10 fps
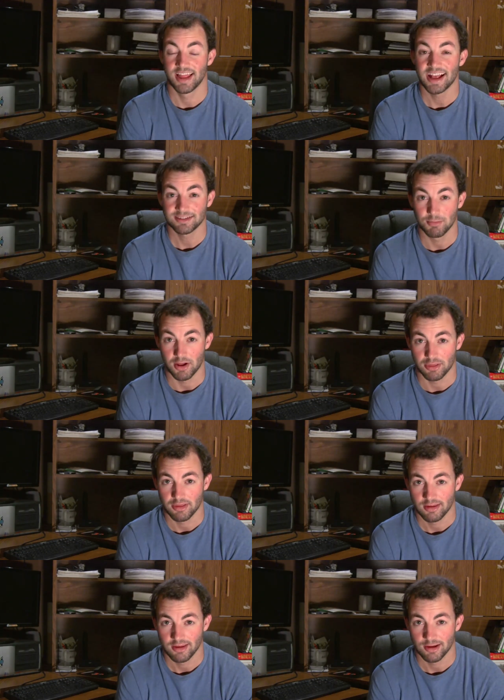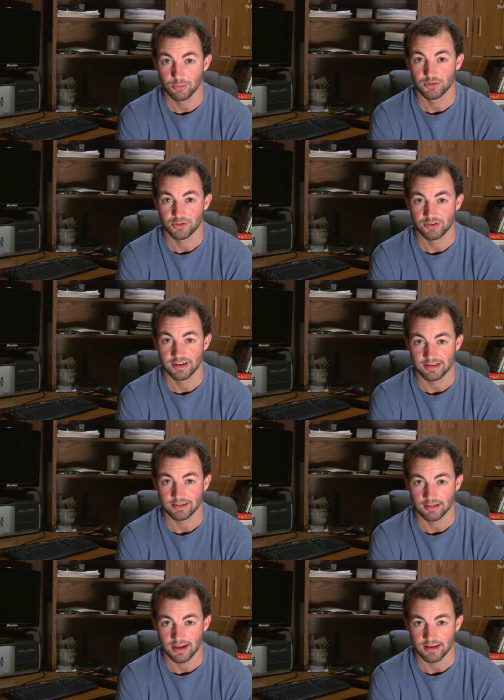Last month, it was her
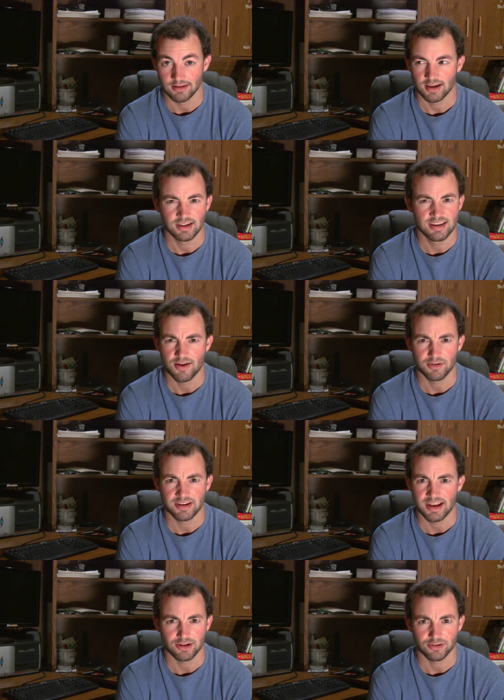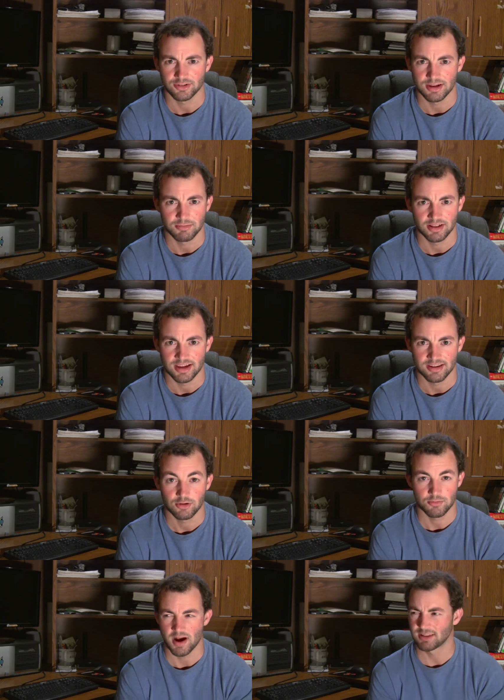niece, Elaine. I could never date a girl named Elaine.
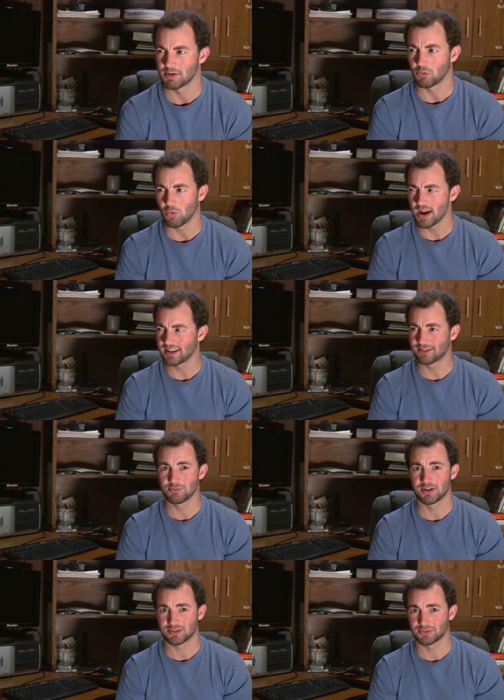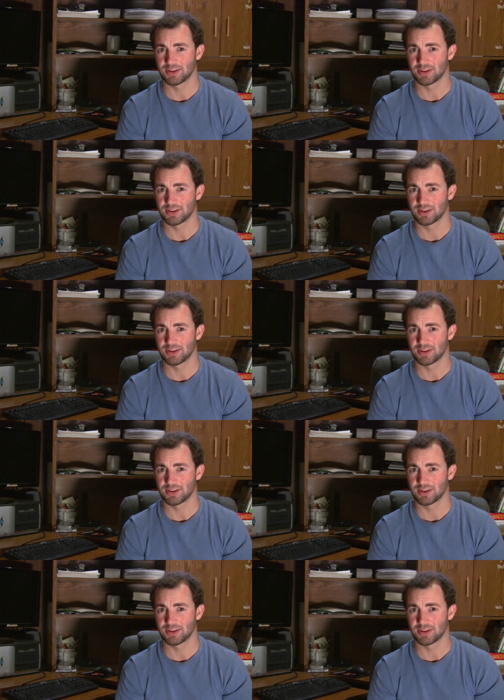Reminds me way too much of